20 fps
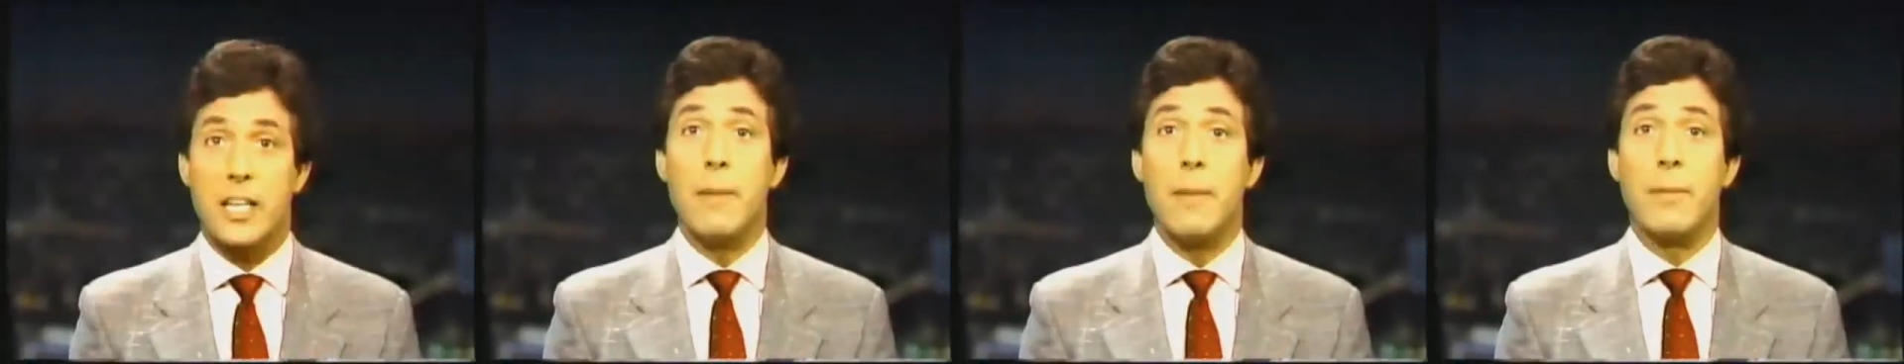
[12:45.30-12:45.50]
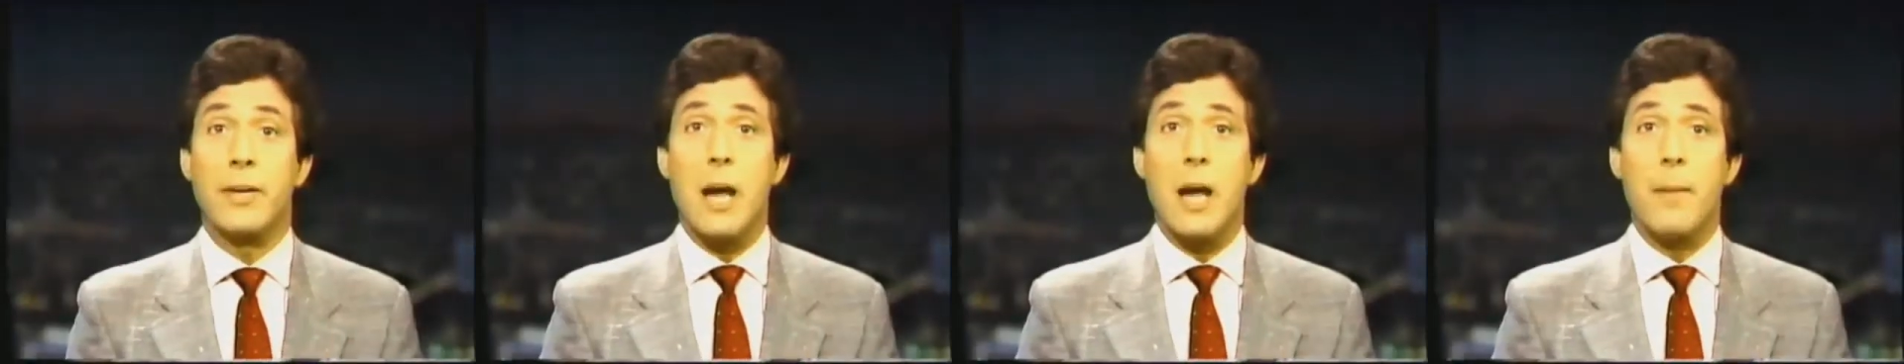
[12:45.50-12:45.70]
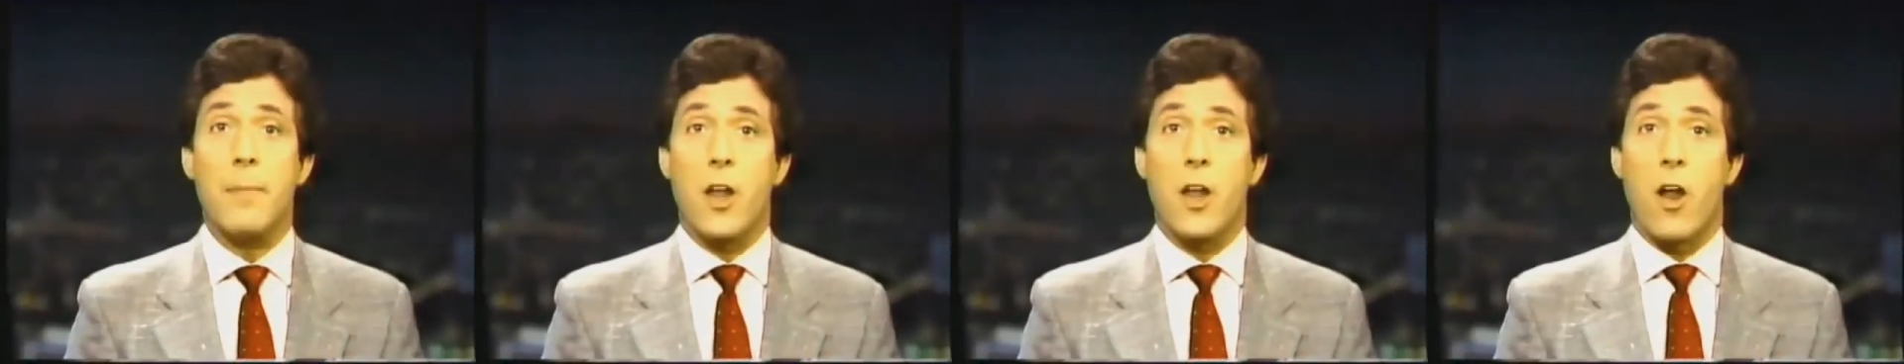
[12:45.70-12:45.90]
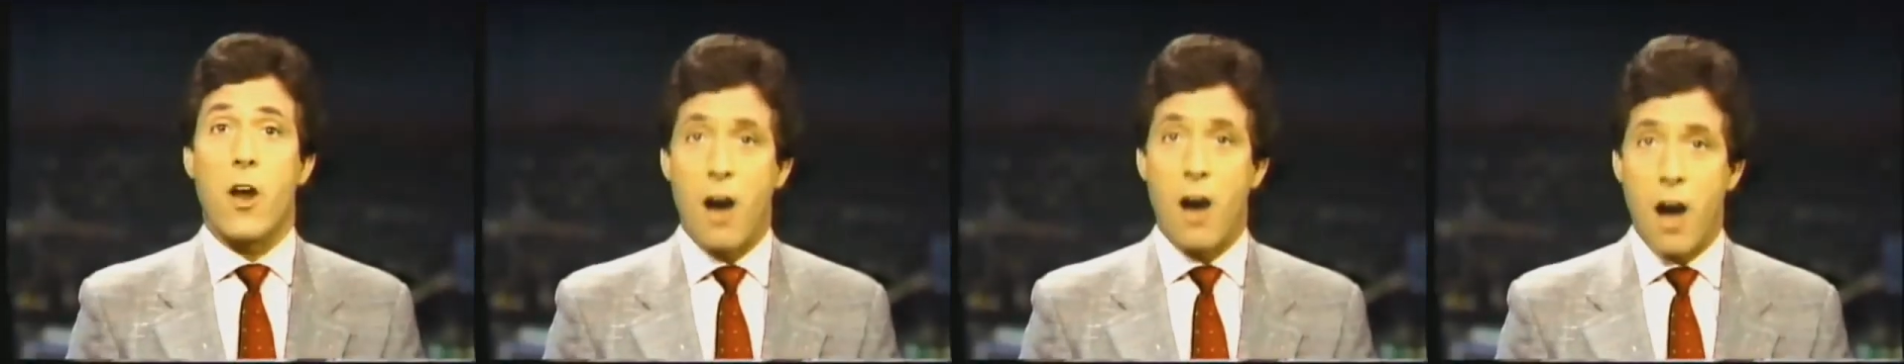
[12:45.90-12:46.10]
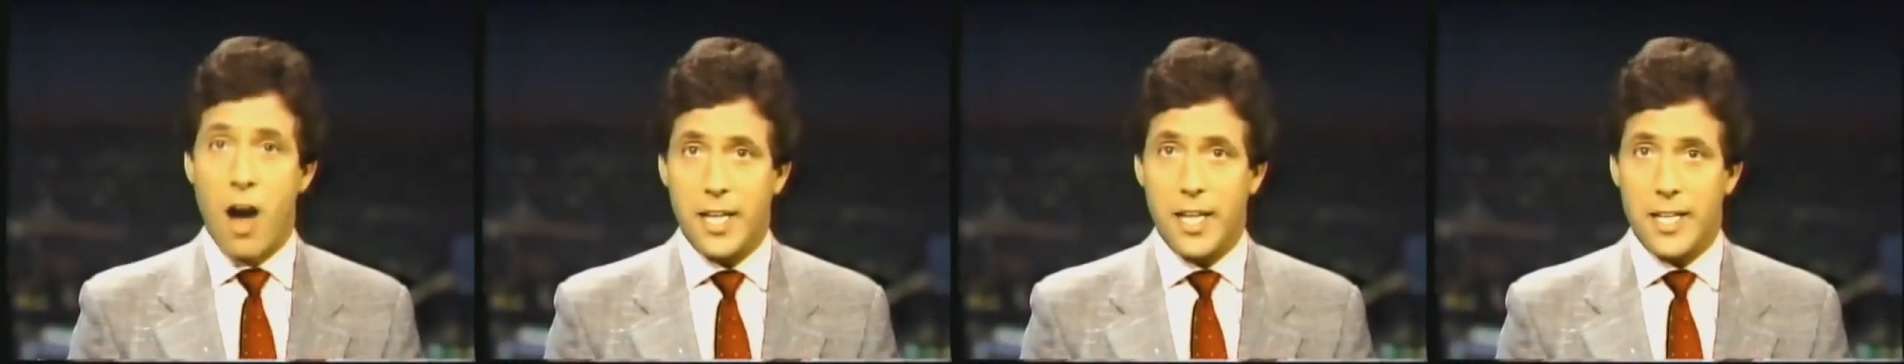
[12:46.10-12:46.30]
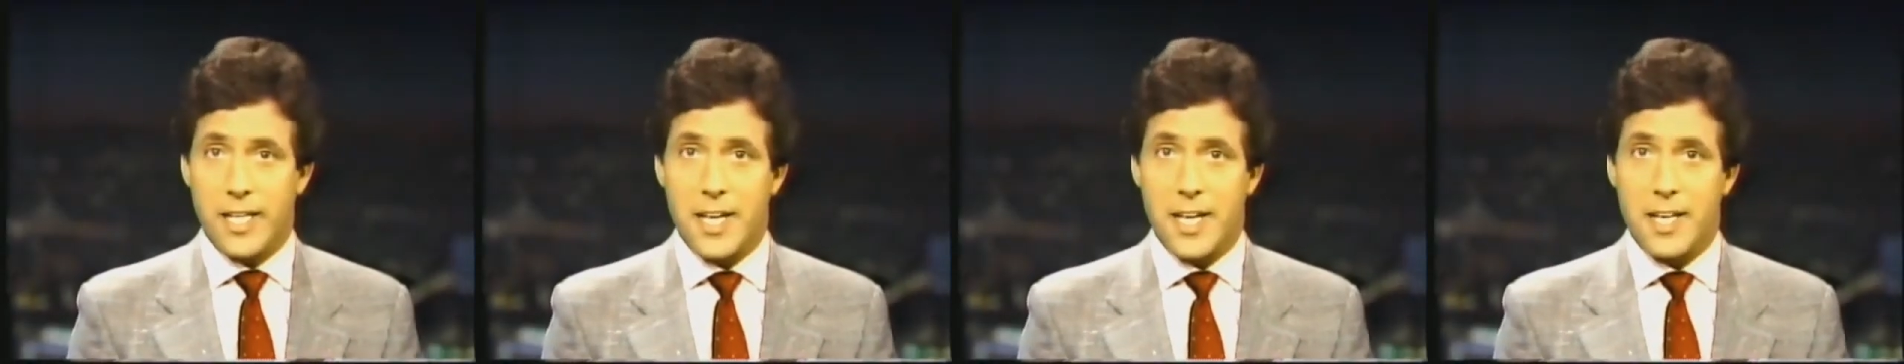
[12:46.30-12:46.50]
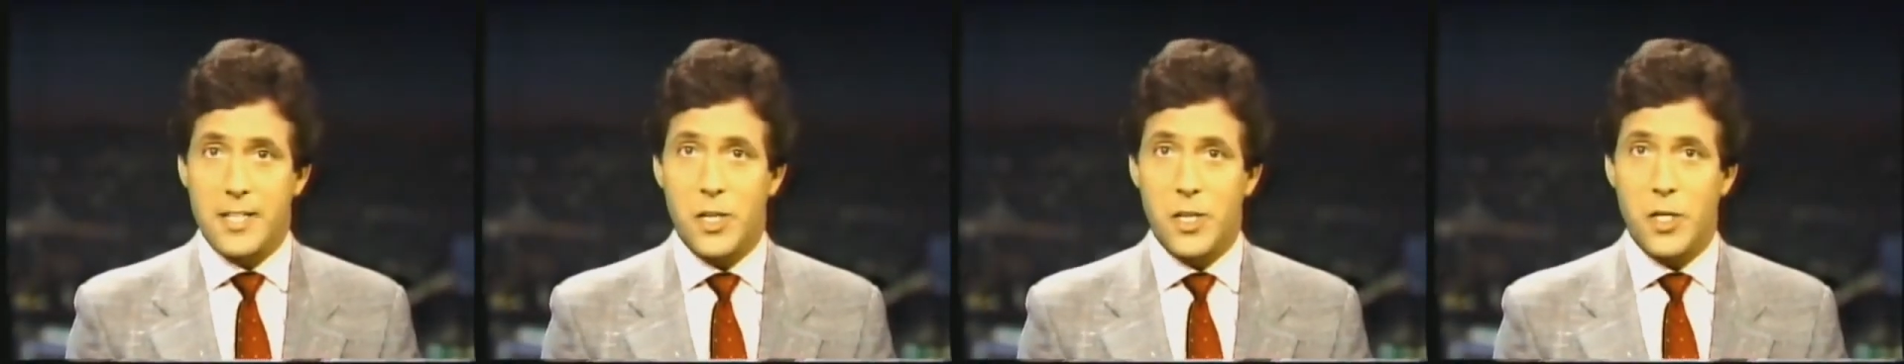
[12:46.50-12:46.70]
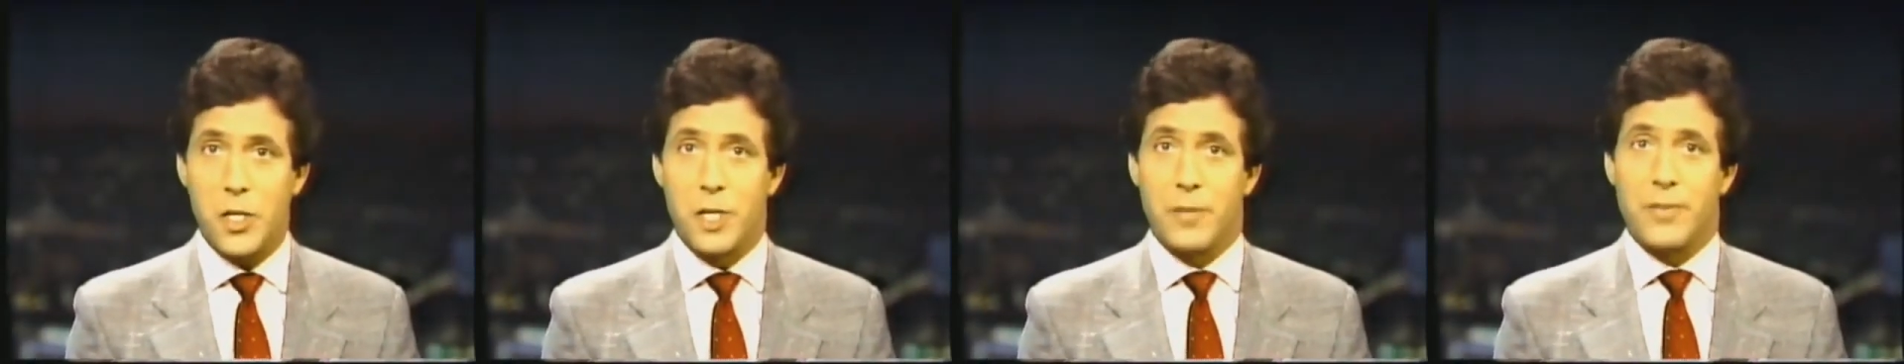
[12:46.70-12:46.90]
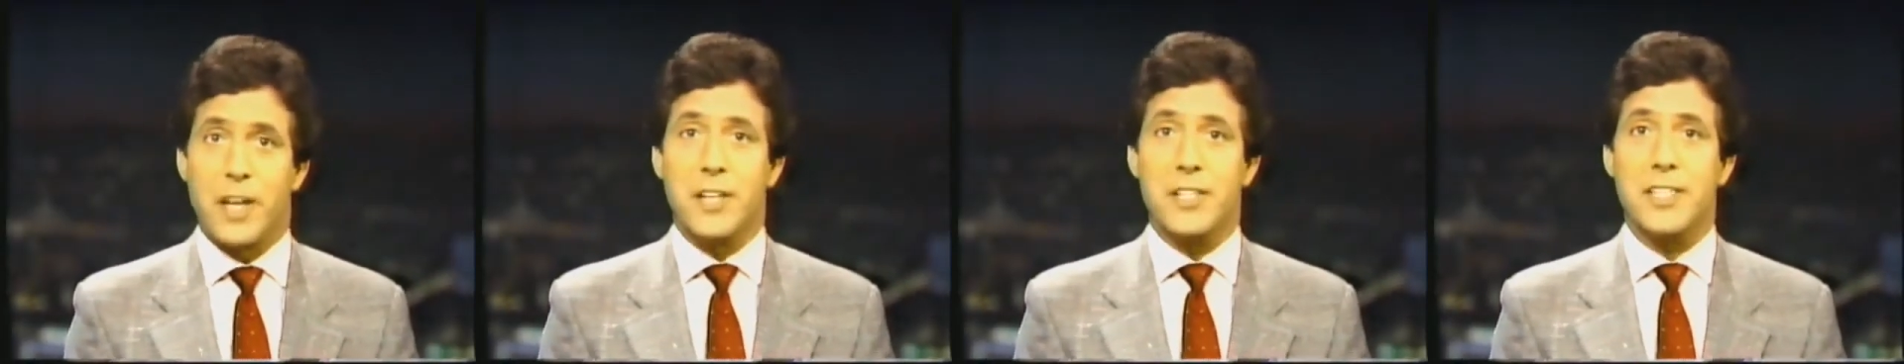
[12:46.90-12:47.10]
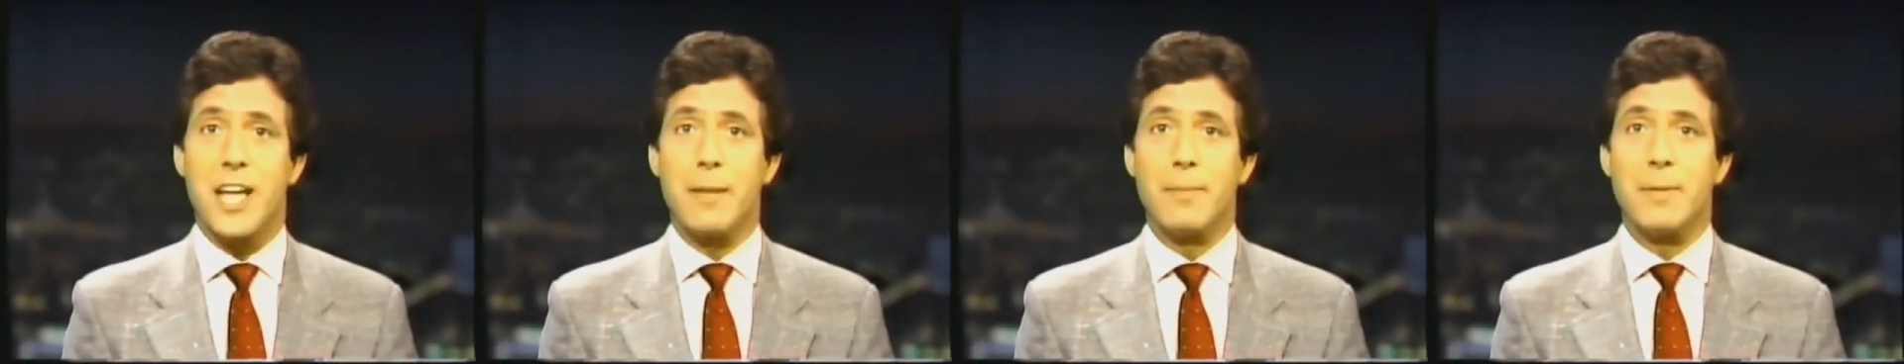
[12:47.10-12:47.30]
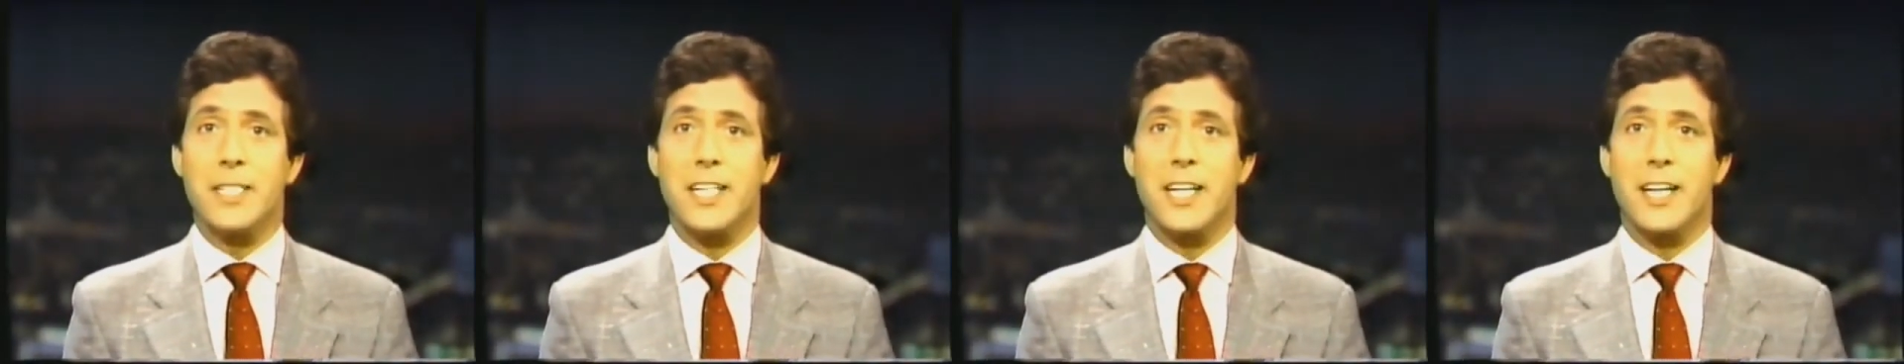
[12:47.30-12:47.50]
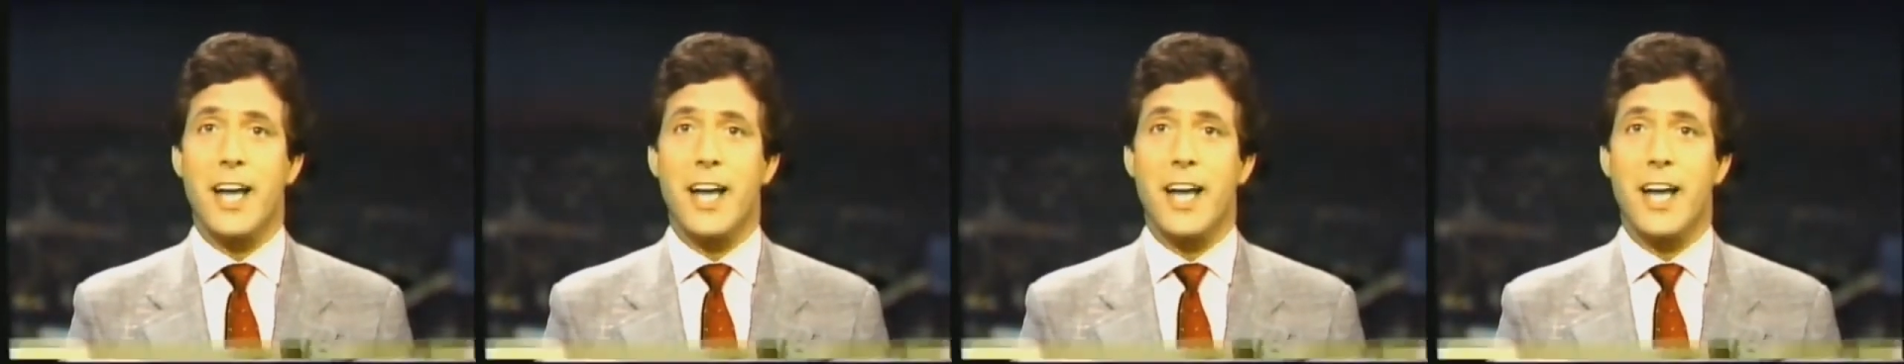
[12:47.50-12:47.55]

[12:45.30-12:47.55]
Coming up on our holiday edition of Entertainment